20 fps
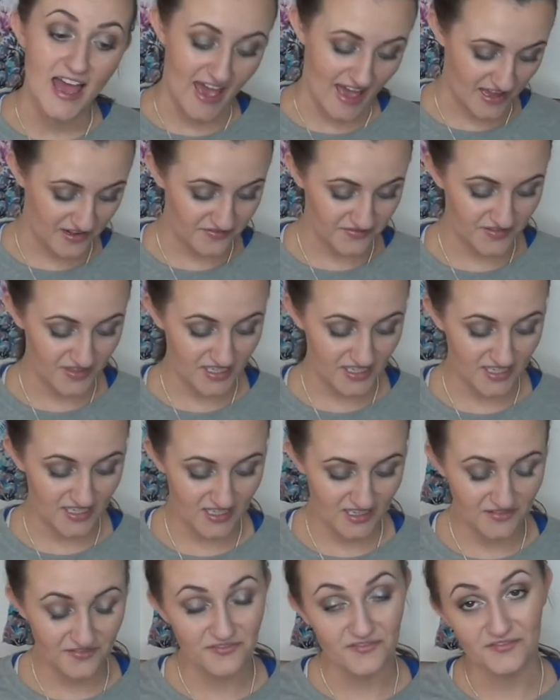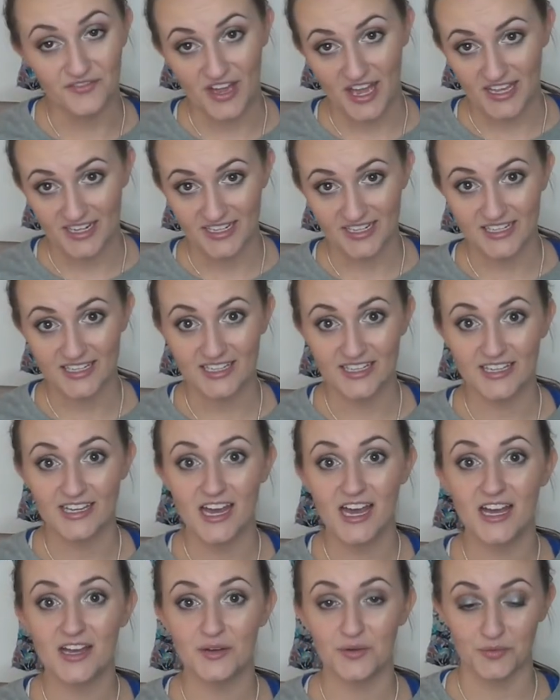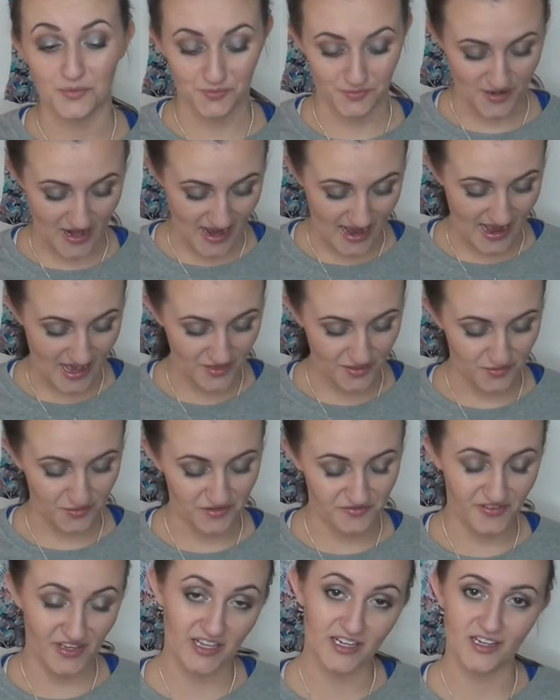envy, vanity, wrath, or